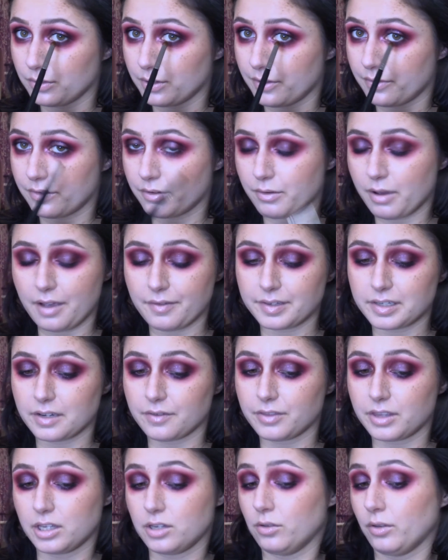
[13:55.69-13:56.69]
If you have
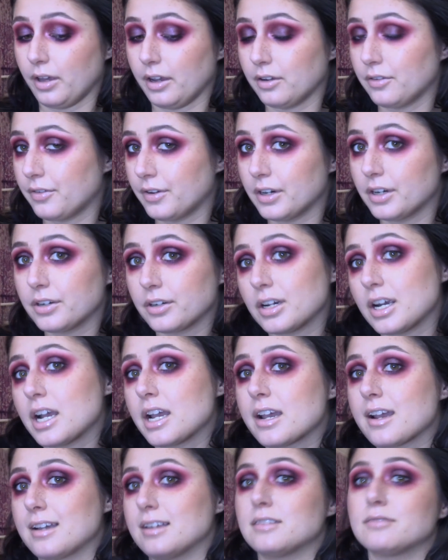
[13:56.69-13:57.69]
stuff that you like for your under
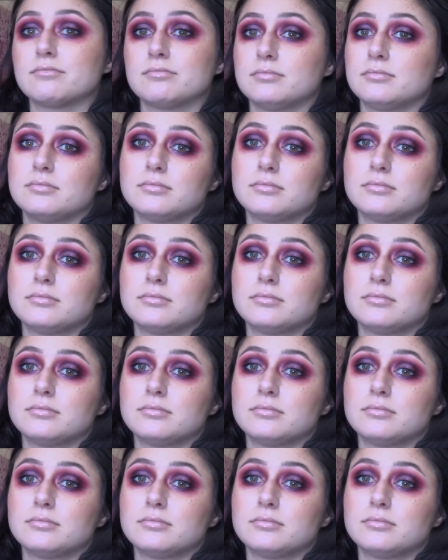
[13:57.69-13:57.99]
eye,